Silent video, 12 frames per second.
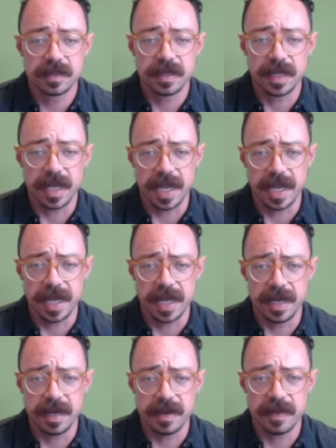
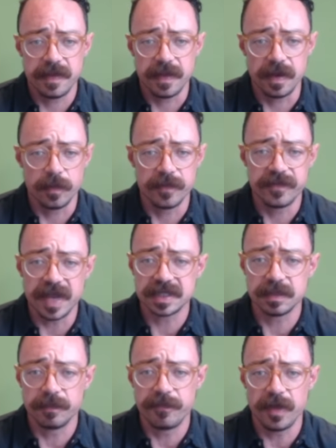and we've got
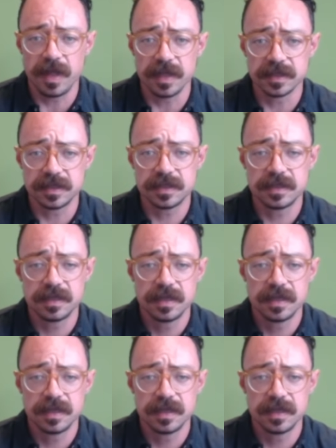some faults